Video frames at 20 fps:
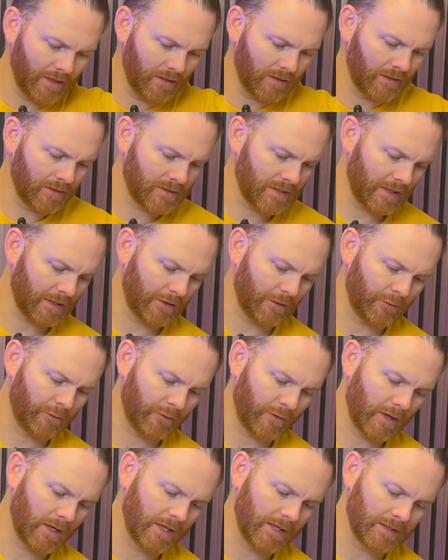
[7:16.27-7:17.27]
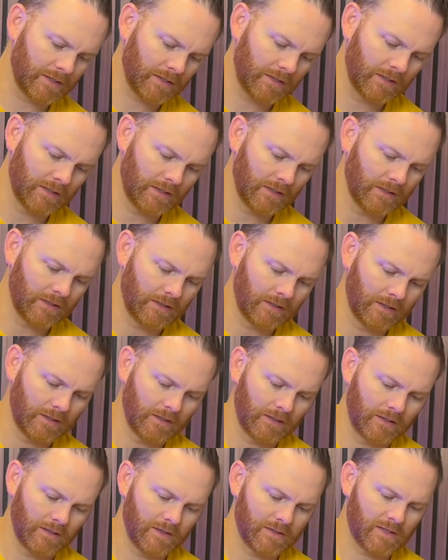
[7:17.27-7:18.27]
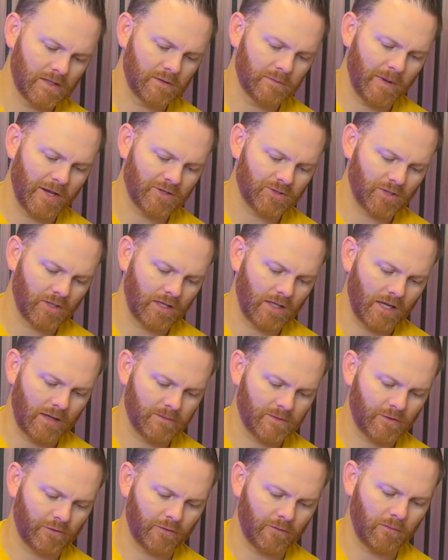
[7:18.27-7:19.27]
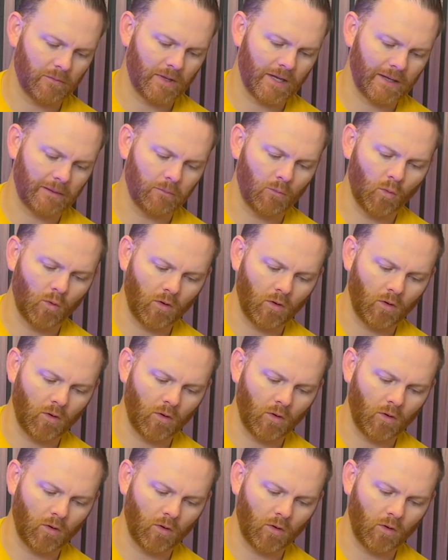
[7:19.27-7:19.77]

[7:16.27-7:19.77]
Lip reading: It looks like the front, the suspension comes from like